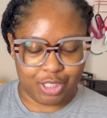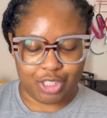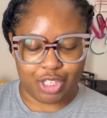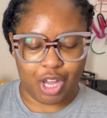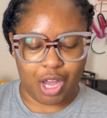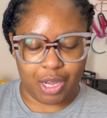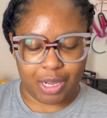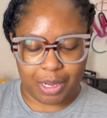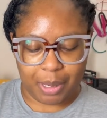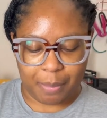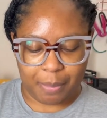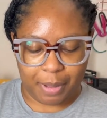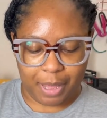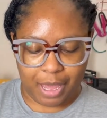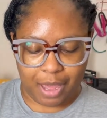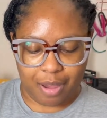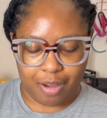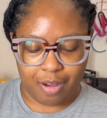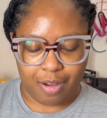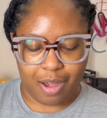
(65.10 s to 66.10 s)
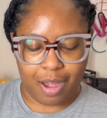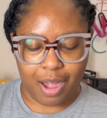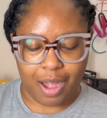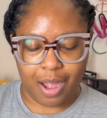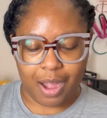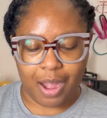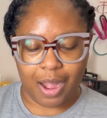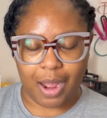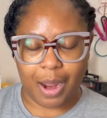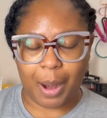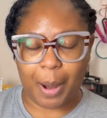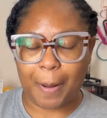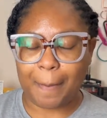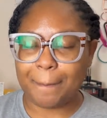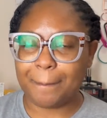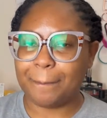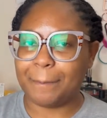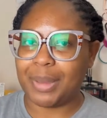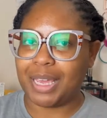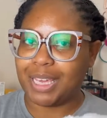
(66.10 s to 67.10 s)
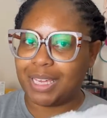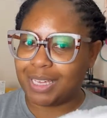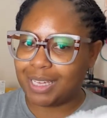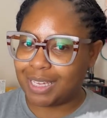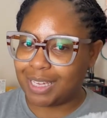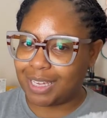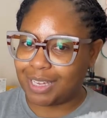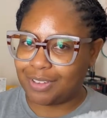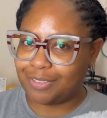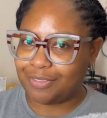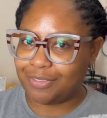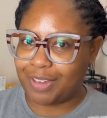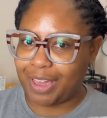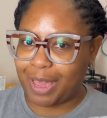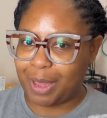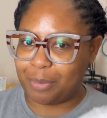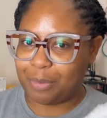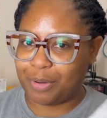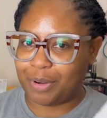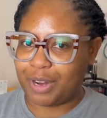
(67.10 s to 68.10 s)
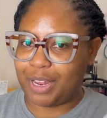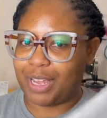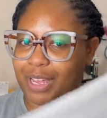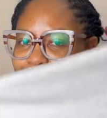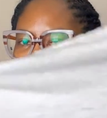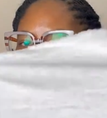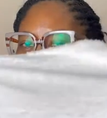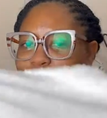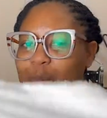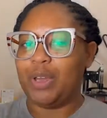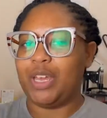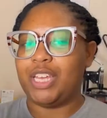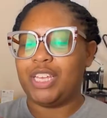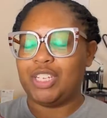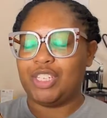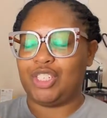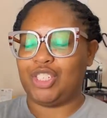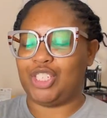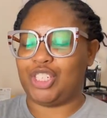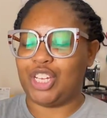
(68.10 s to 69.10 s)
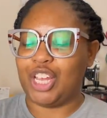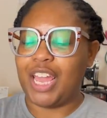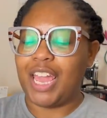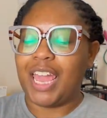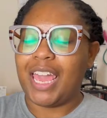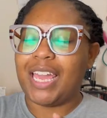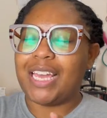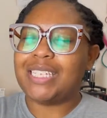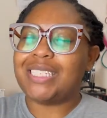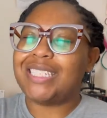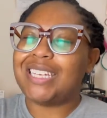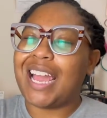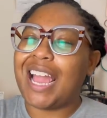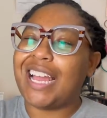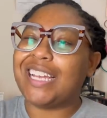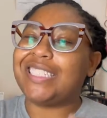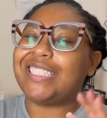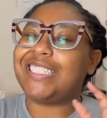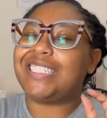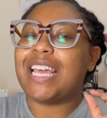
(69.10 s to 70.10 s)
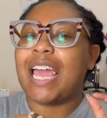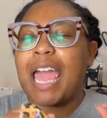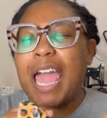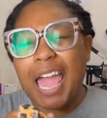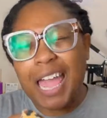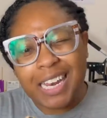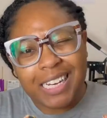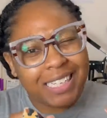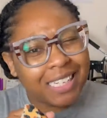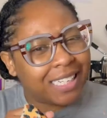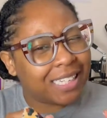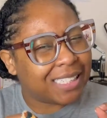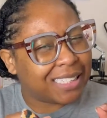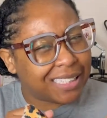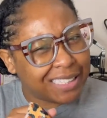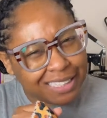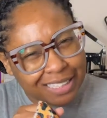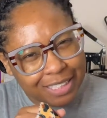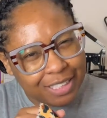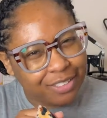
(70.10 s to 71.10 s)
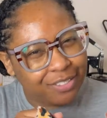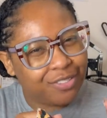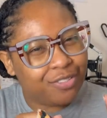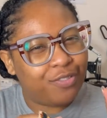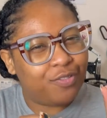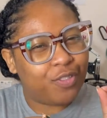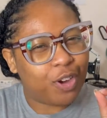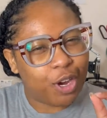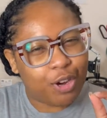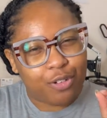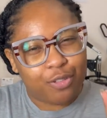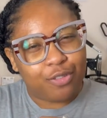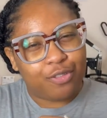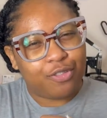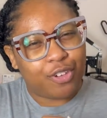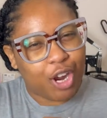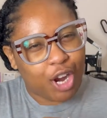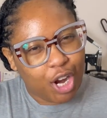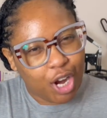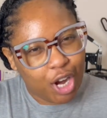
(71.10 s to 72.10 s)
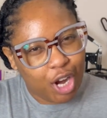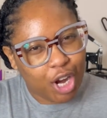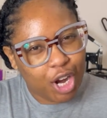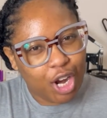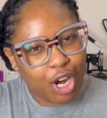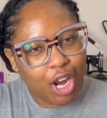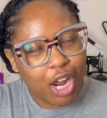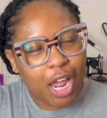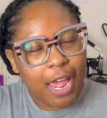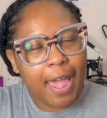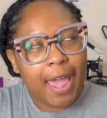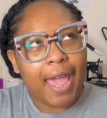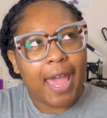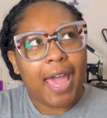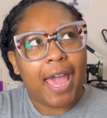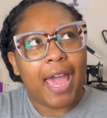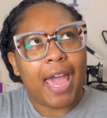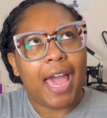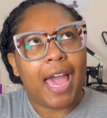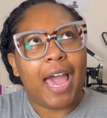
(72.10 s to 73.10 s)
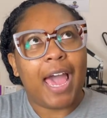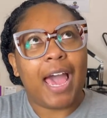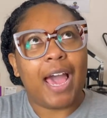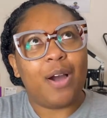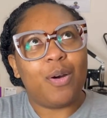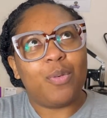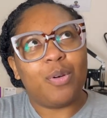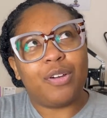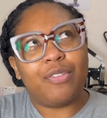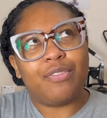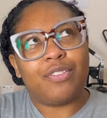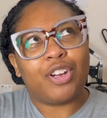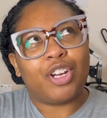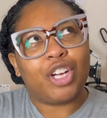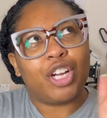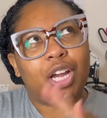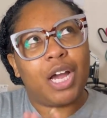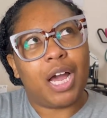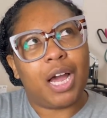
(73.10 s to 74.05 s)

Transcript: talk about our Minky fabric, which is not technically faux fur. However,